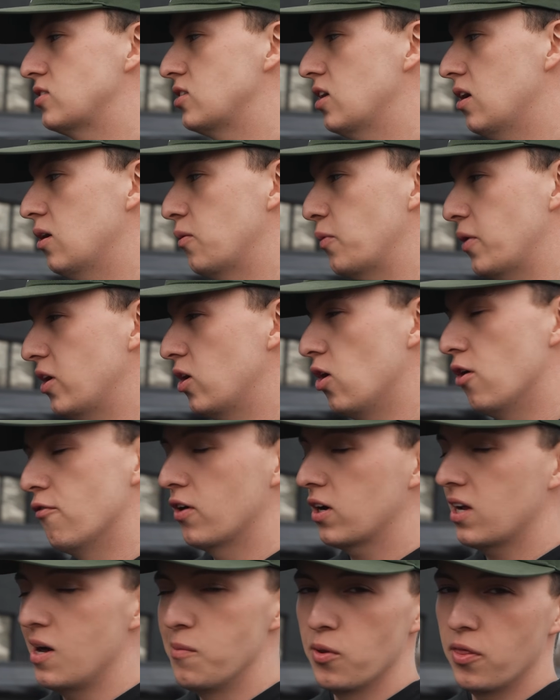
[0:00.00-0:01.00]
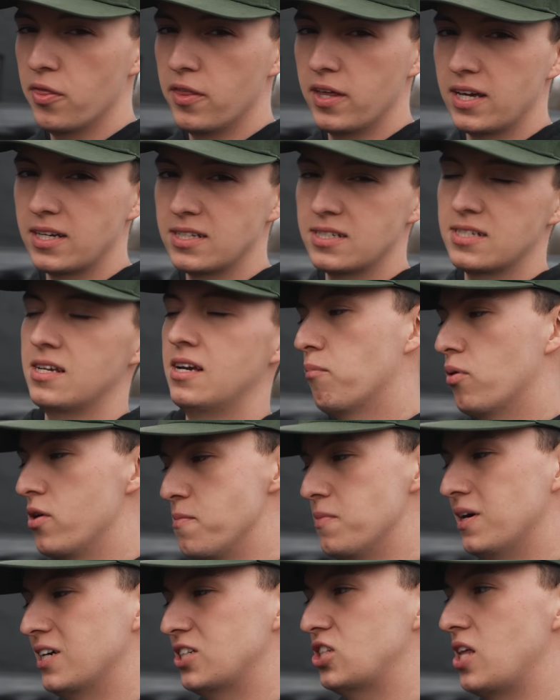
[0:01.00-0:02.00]
So we can go over a couple things pretty
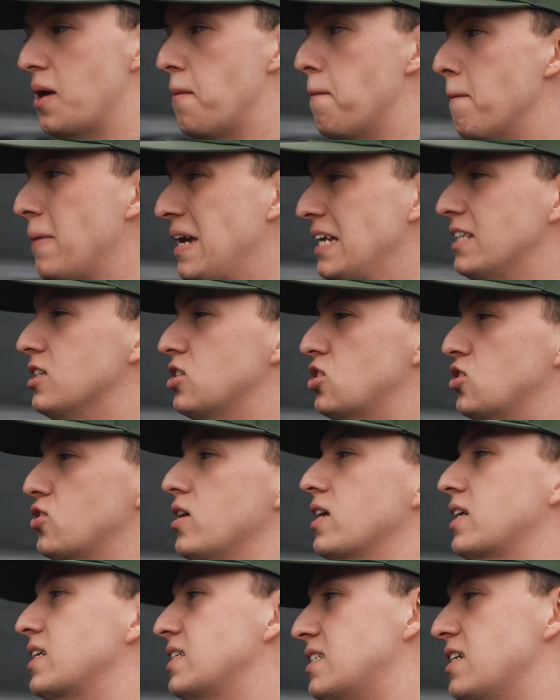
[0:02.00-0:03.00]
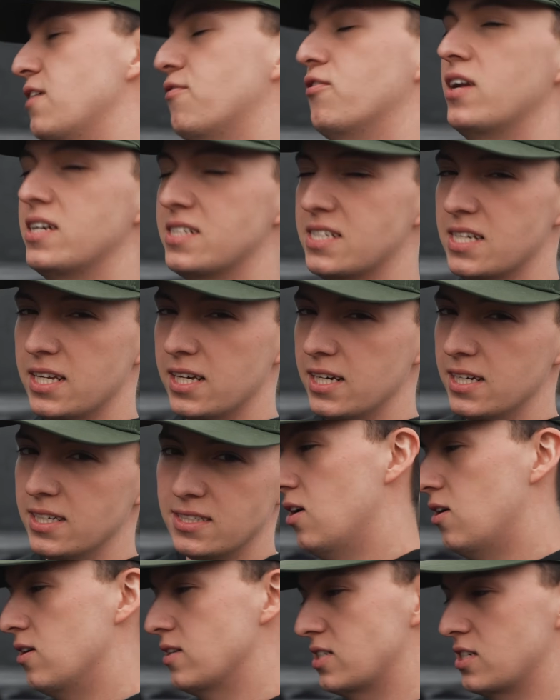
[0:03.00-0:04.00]
much that made this truck as different as it
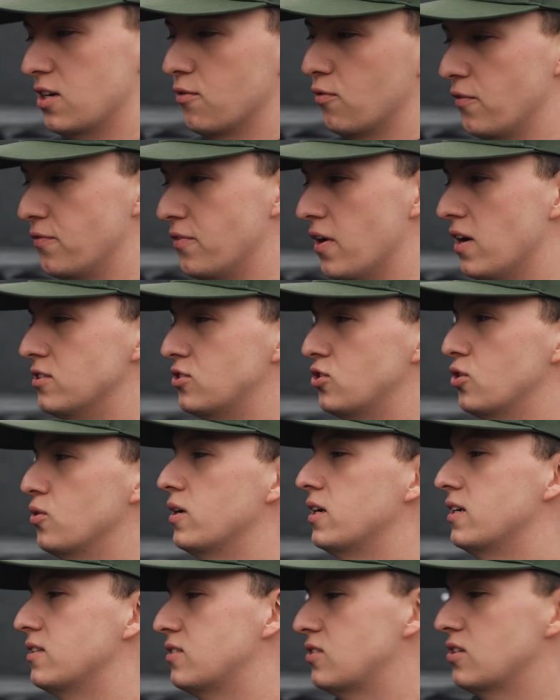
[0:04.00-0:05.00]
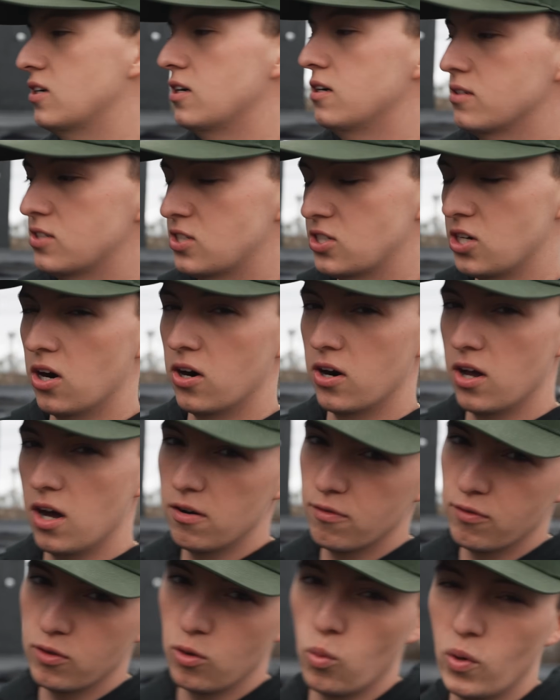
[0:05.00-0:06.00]
is. All the stuff we've done to it. So start
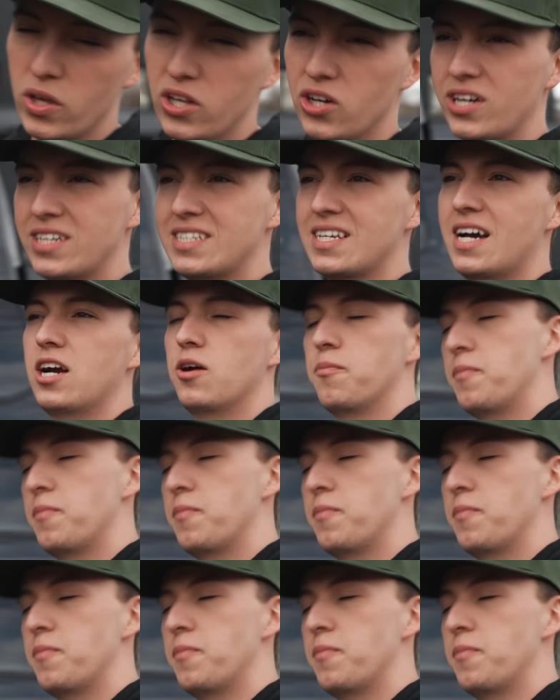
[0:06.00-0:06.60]
off with the wheel and tire